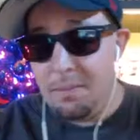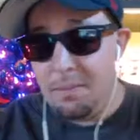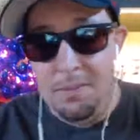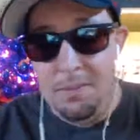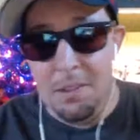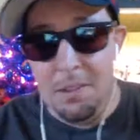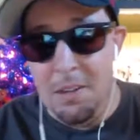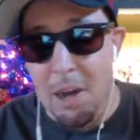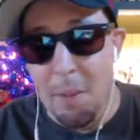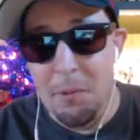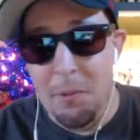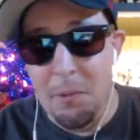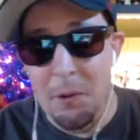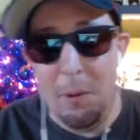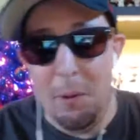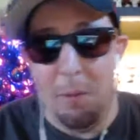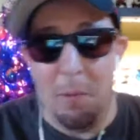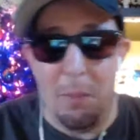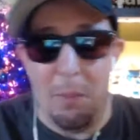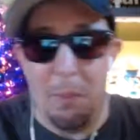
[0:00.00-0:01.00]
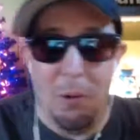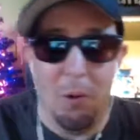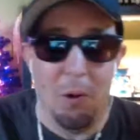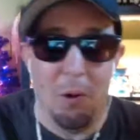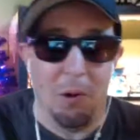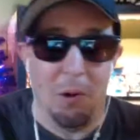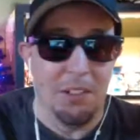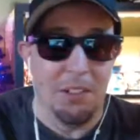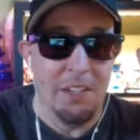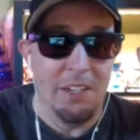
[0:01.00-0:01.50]
I'm doing it with Pujols.
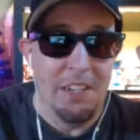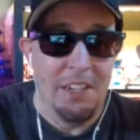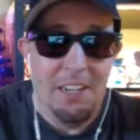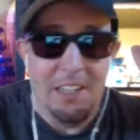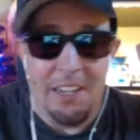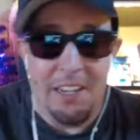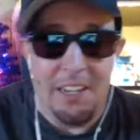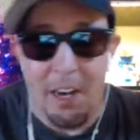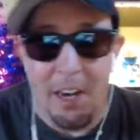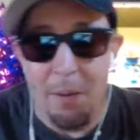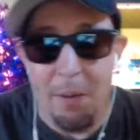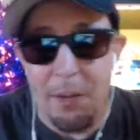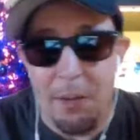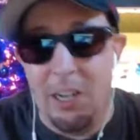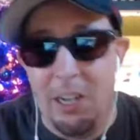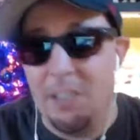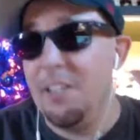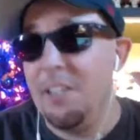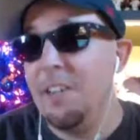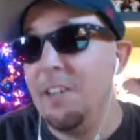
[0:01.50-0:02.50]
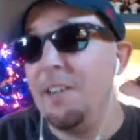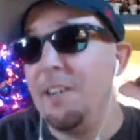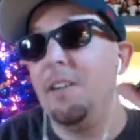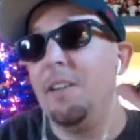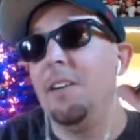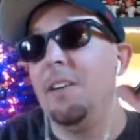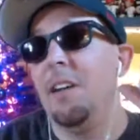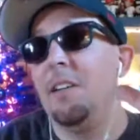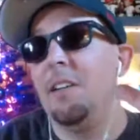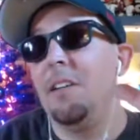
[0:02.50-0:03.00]
Like, I'll be honest, like,
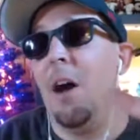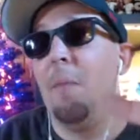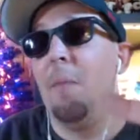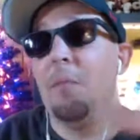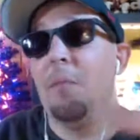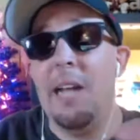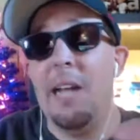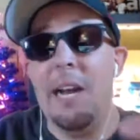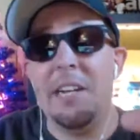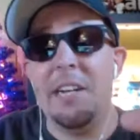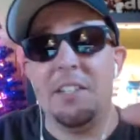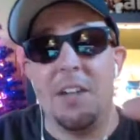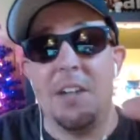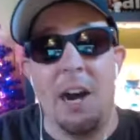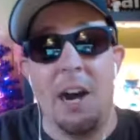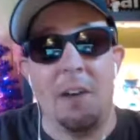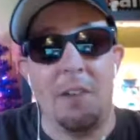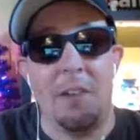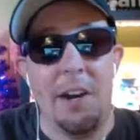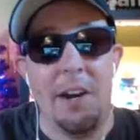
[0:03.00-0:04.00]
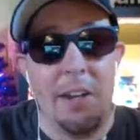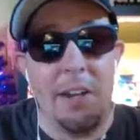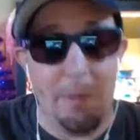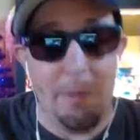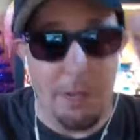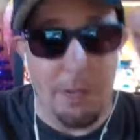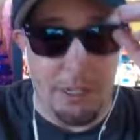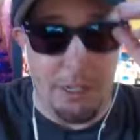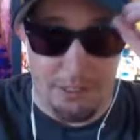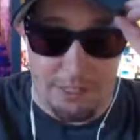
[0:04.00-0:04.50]
I'm glad he's hot right now
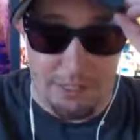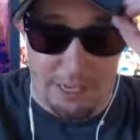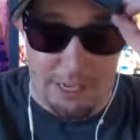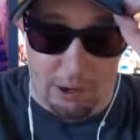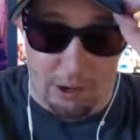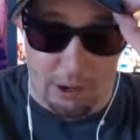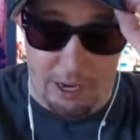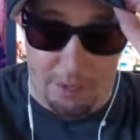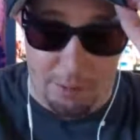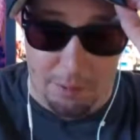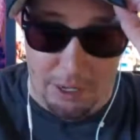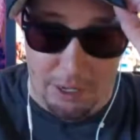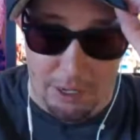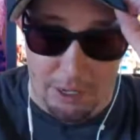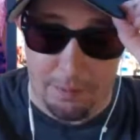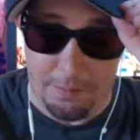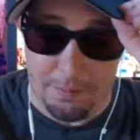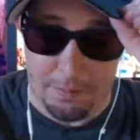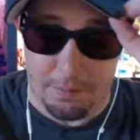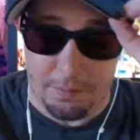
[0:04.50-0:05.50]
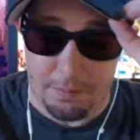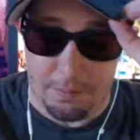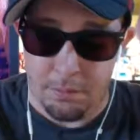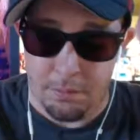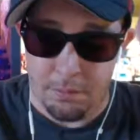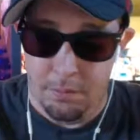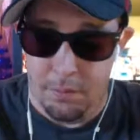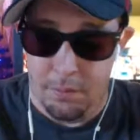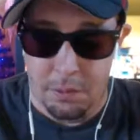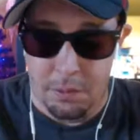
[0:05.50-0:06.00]
because it's carrying me
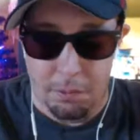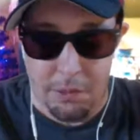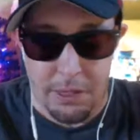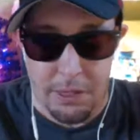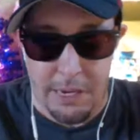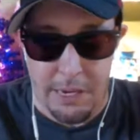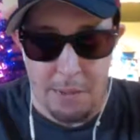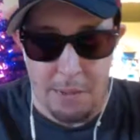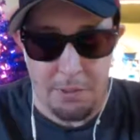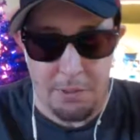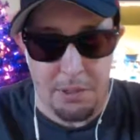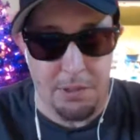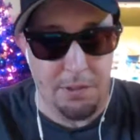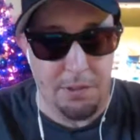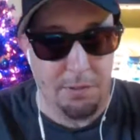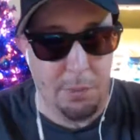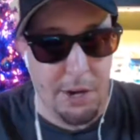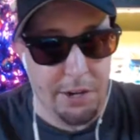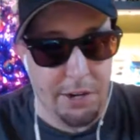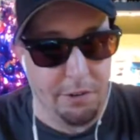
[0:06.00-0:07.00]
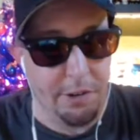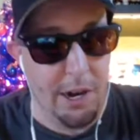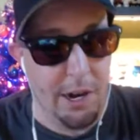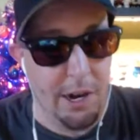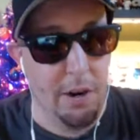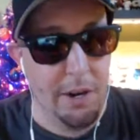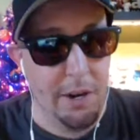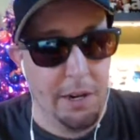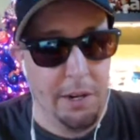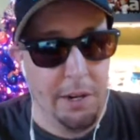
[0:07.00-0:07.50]
with an absence of Mike Trout
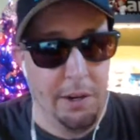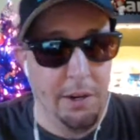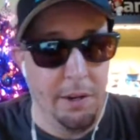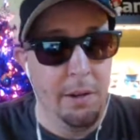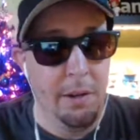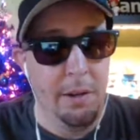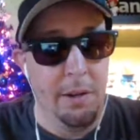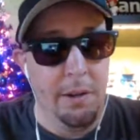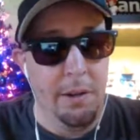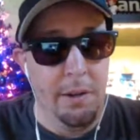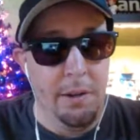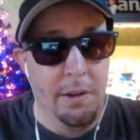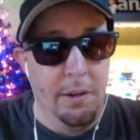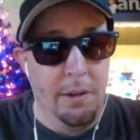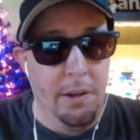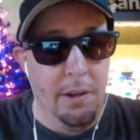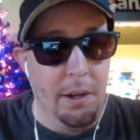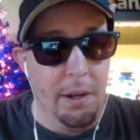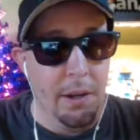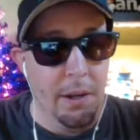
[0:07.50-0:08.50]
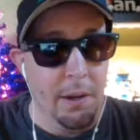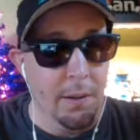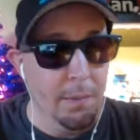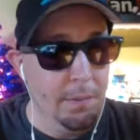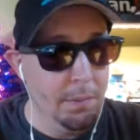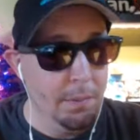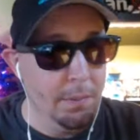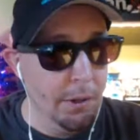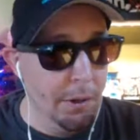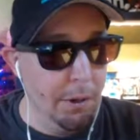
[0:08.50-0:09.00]
and,
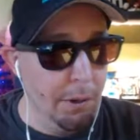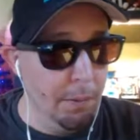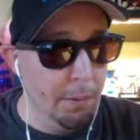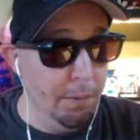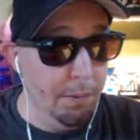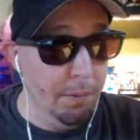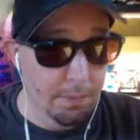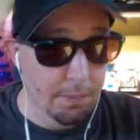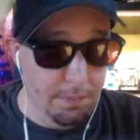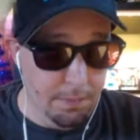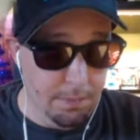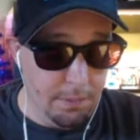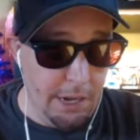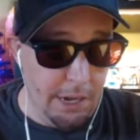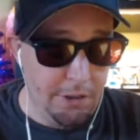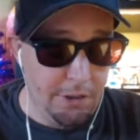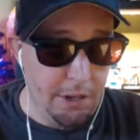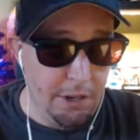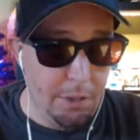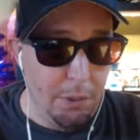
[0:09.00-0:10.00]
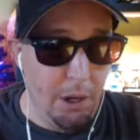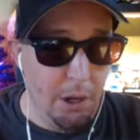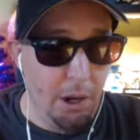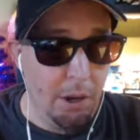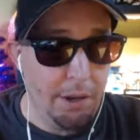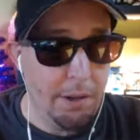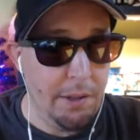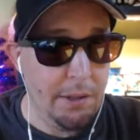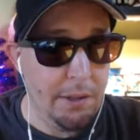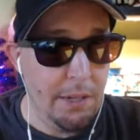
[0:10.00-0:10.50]
AJ Pollock
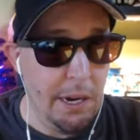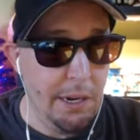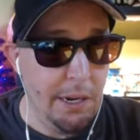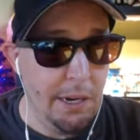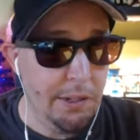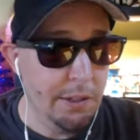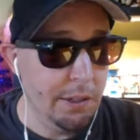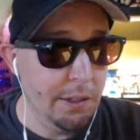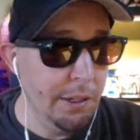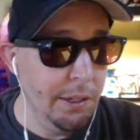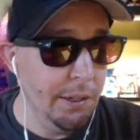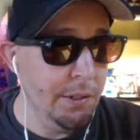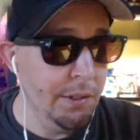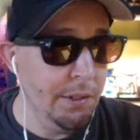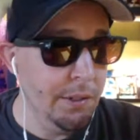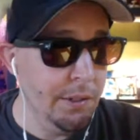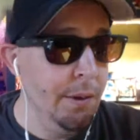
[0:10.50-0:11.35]
in the dynasty leagues.